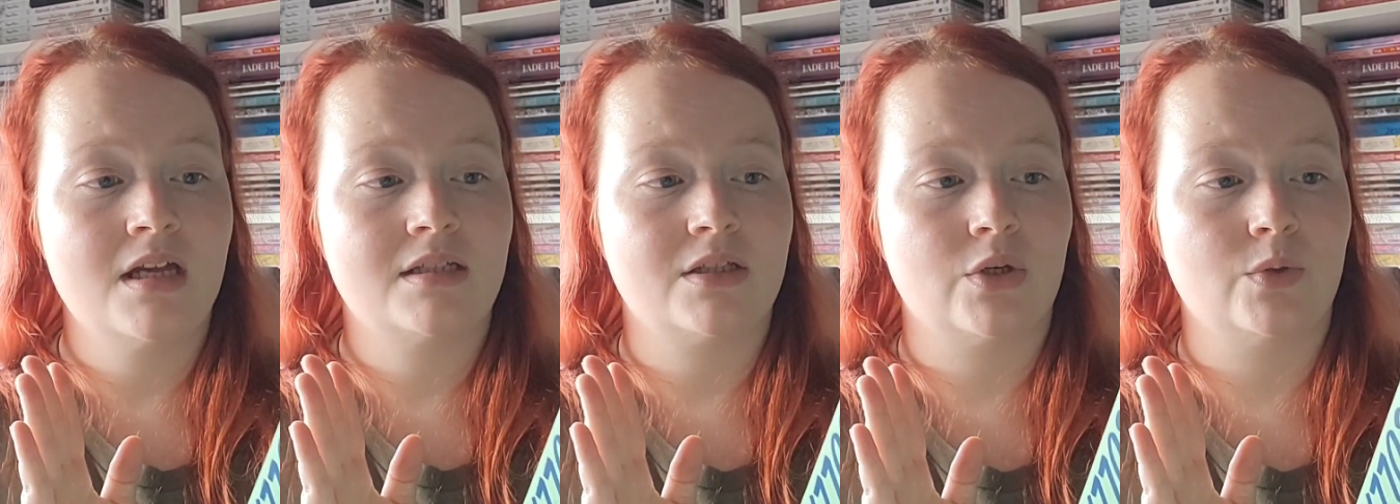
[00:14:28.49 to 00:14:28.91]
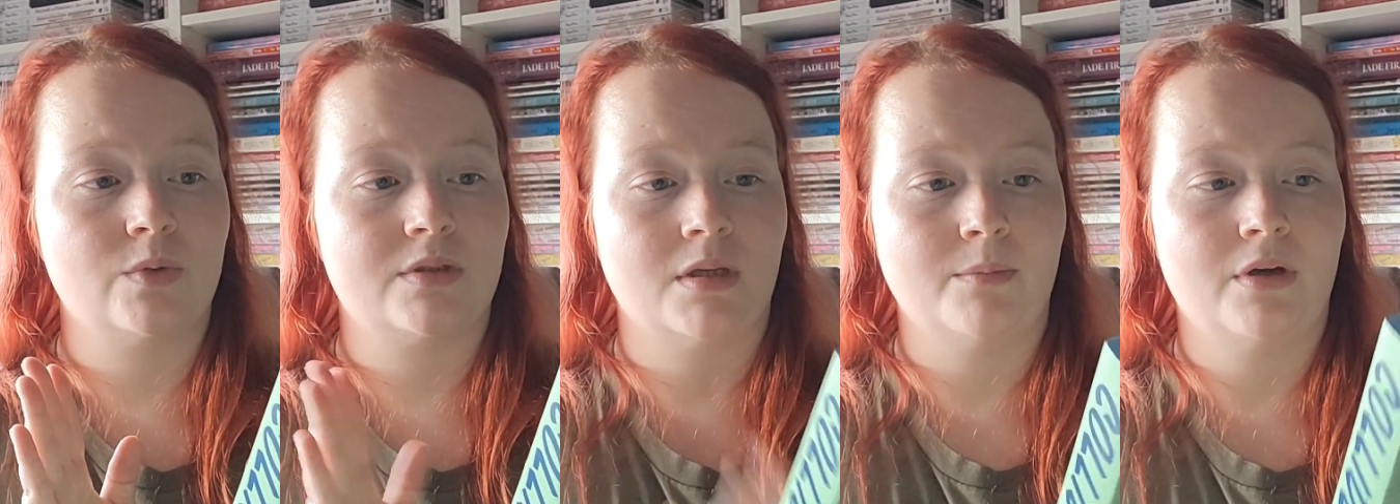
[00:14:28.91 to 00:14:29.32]
So
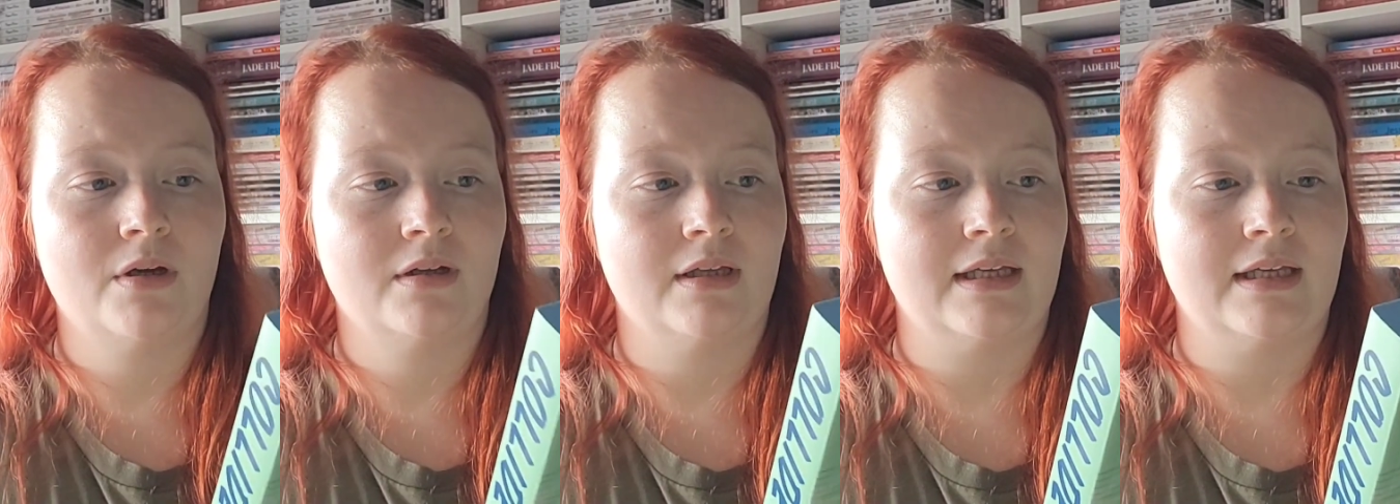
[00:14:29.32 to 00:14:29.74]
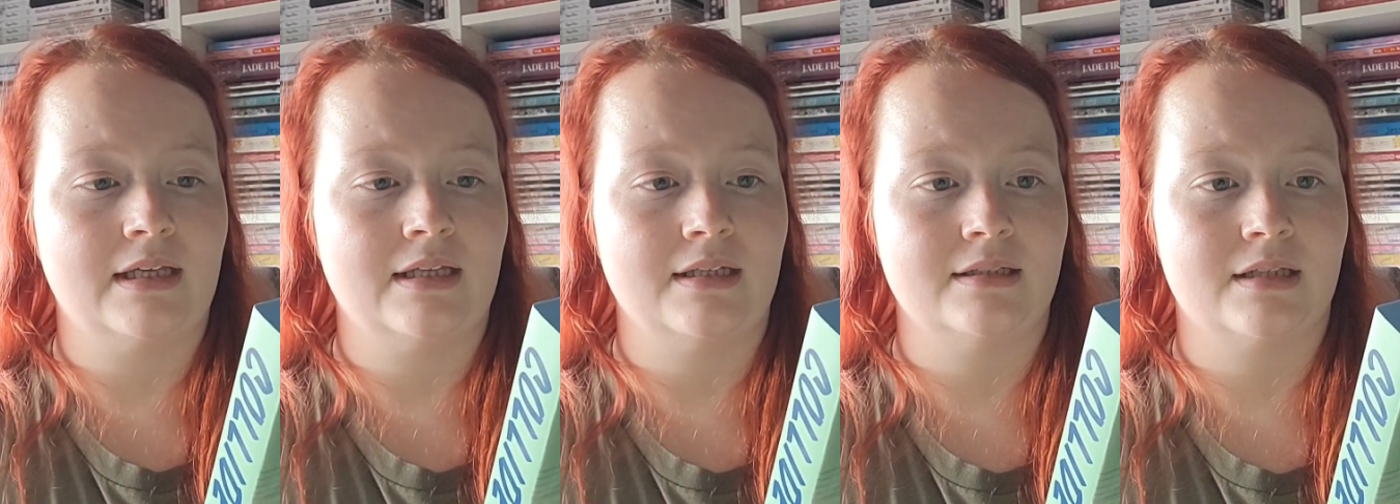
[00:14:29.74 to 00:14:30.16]
Summer
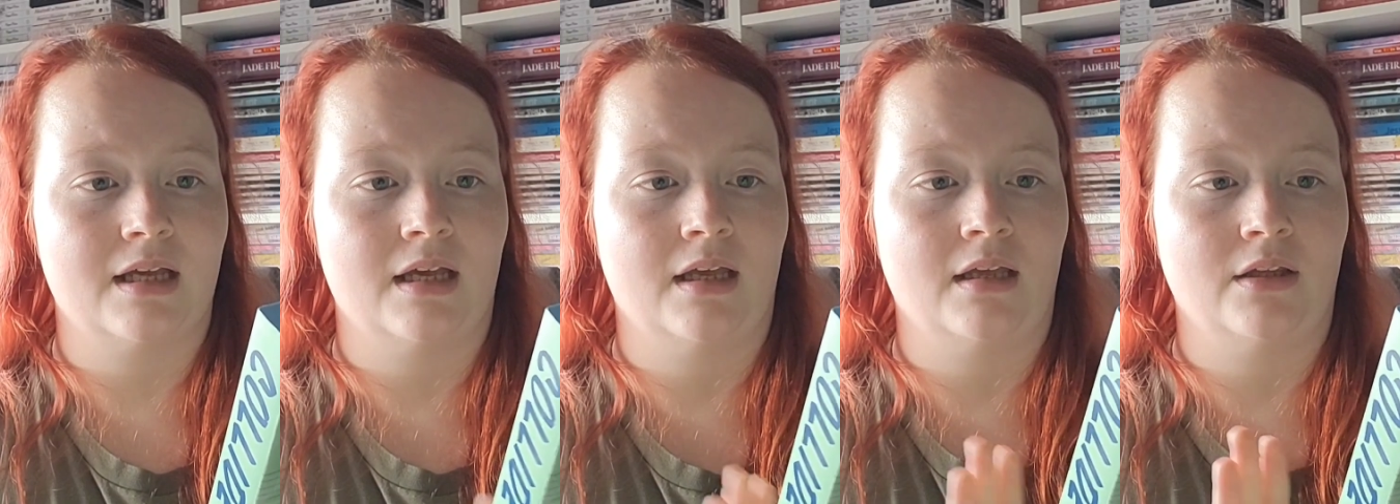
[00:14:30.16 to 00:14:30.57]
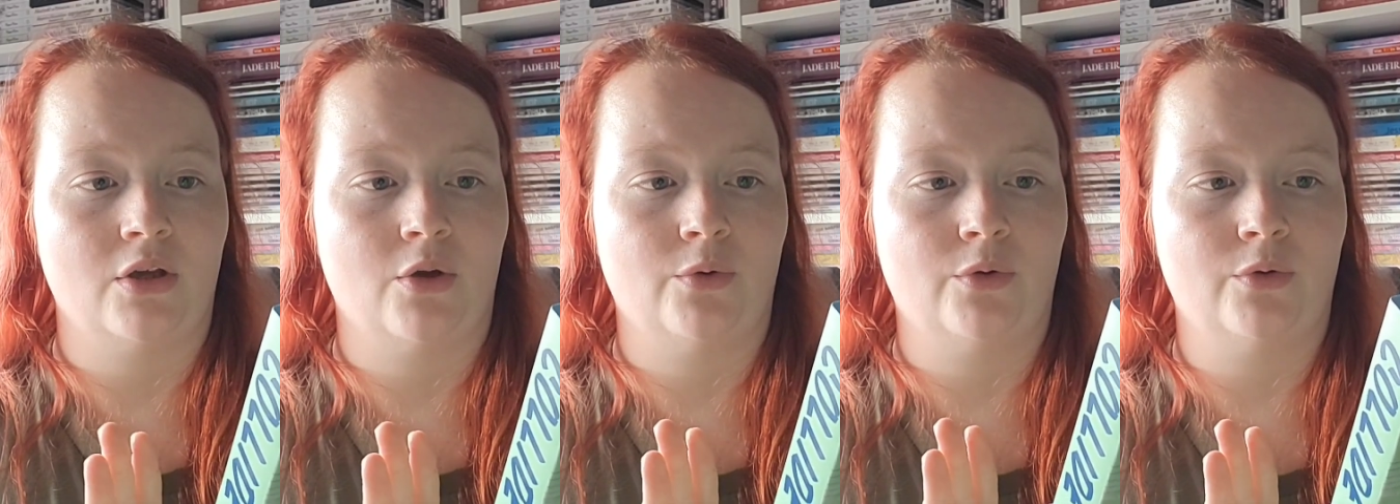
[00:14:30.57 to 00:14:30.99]
is a
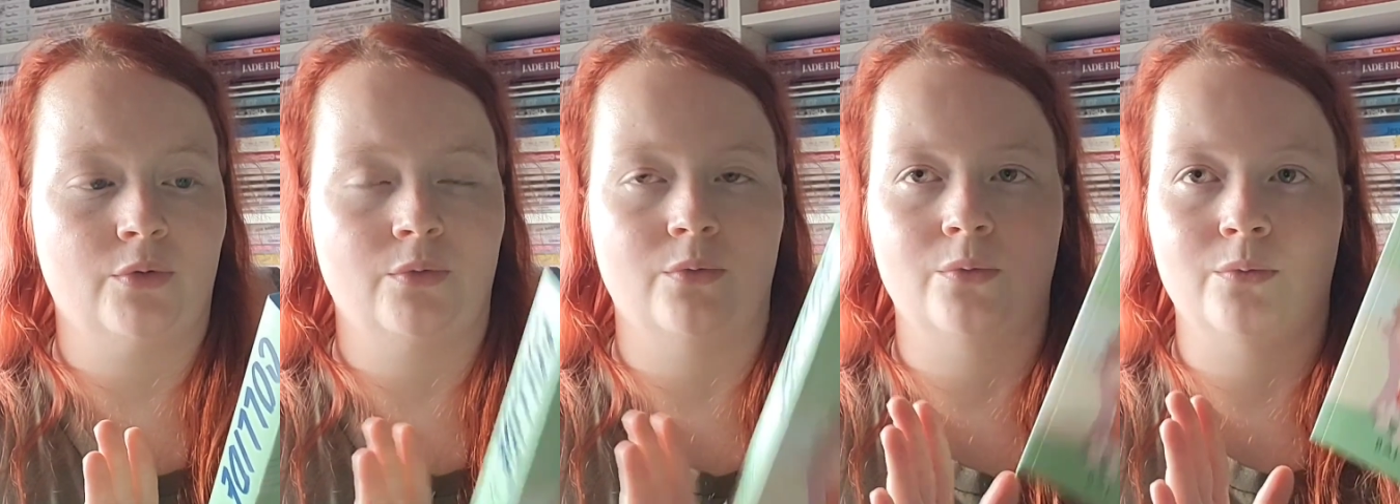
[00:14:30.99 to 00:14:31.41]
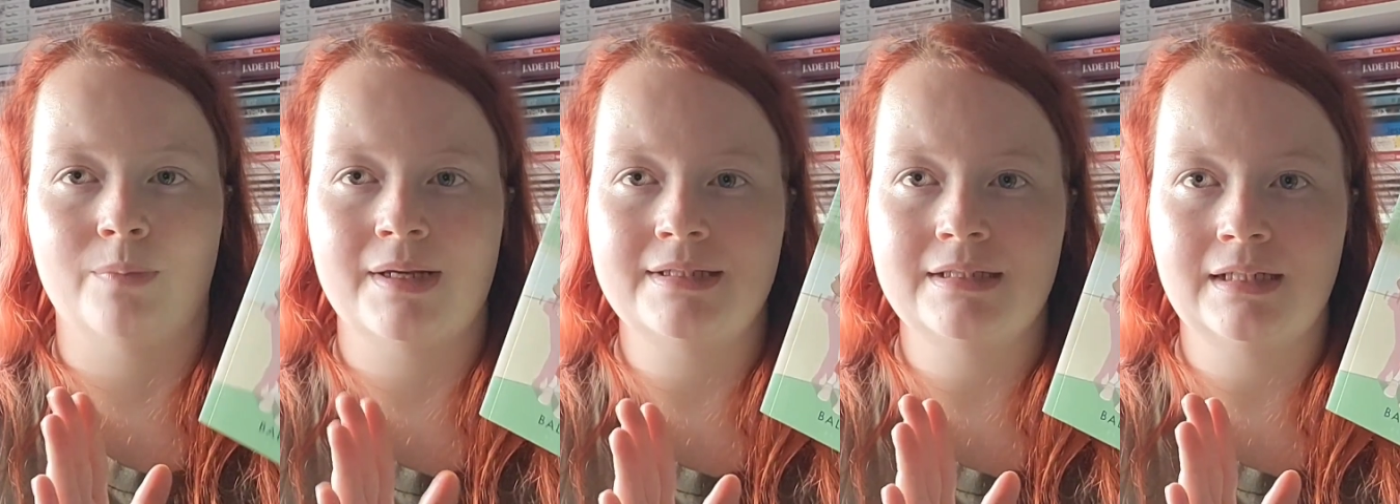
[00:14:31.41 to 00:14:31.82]
girl who
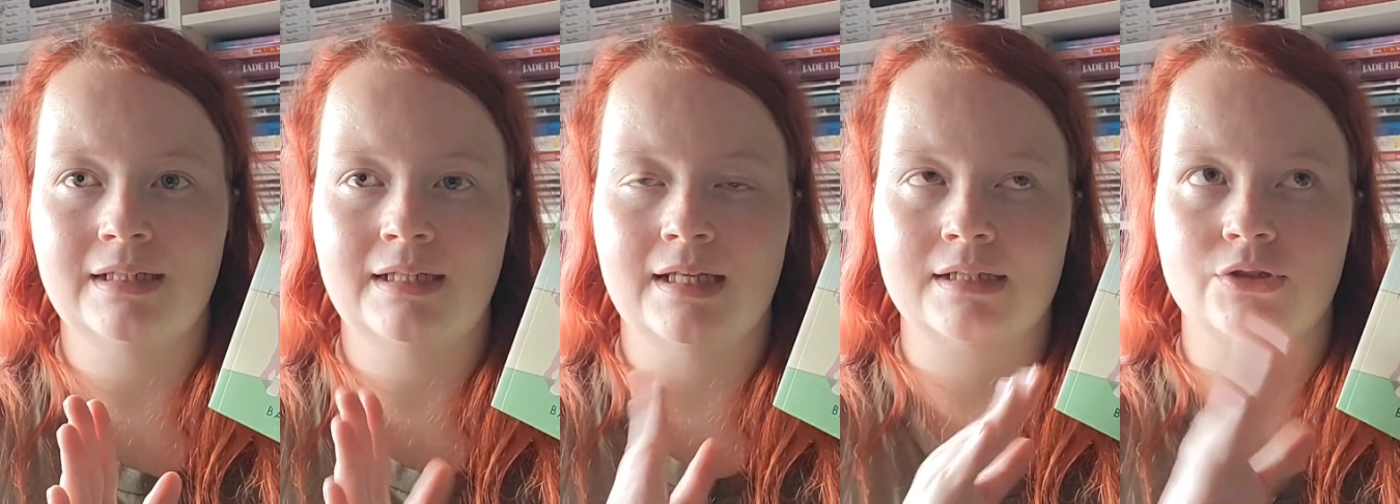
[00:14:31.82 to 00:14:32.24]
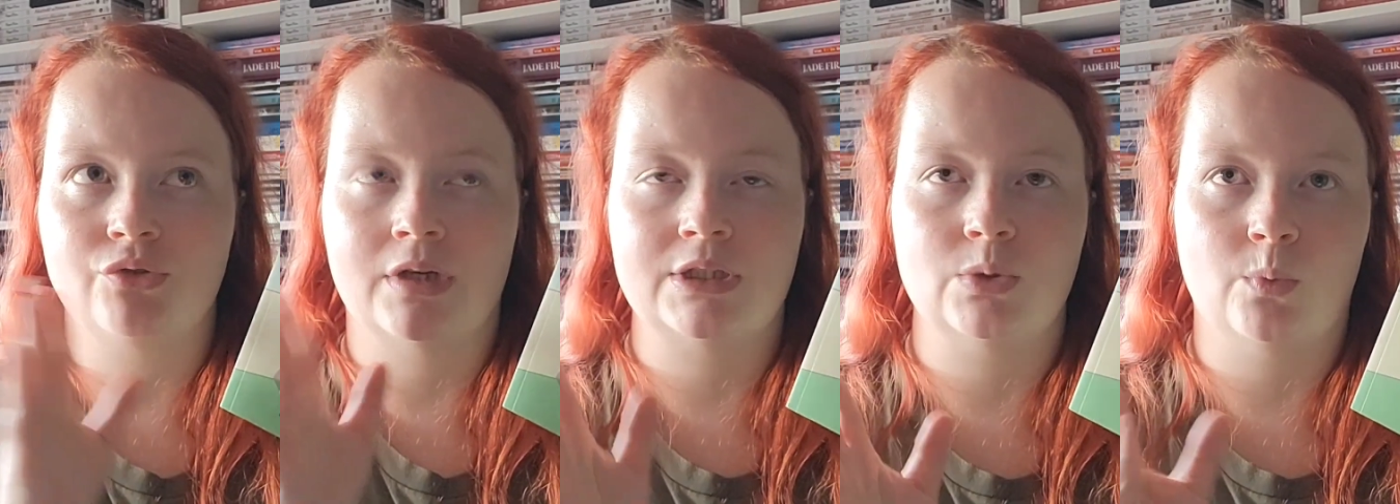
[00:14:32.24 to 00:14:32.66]
basically has
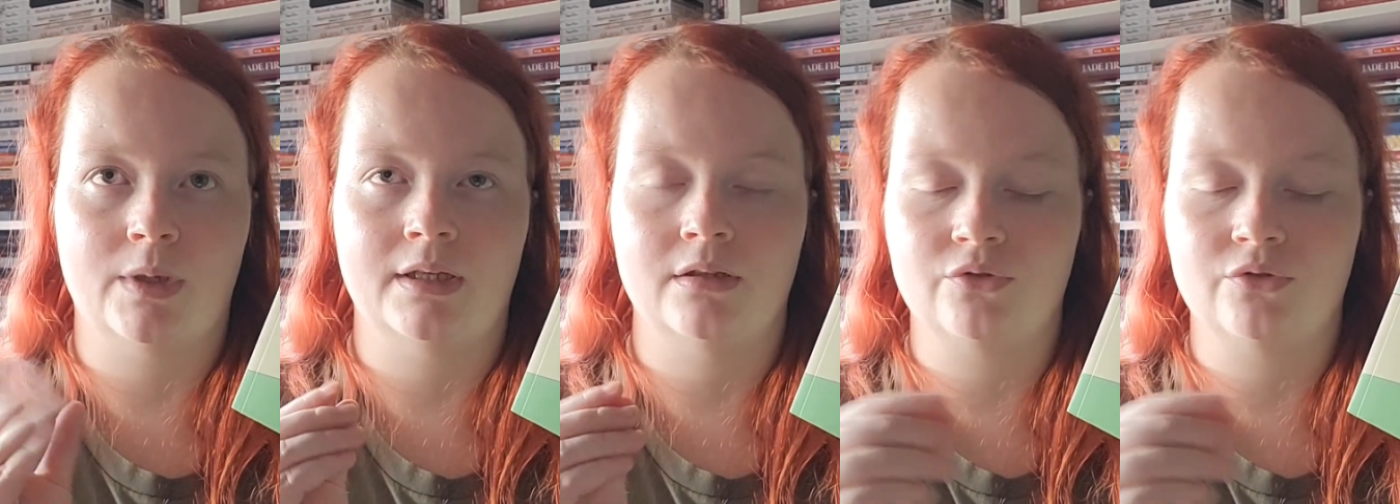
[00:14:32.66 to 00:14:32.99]
tried to win,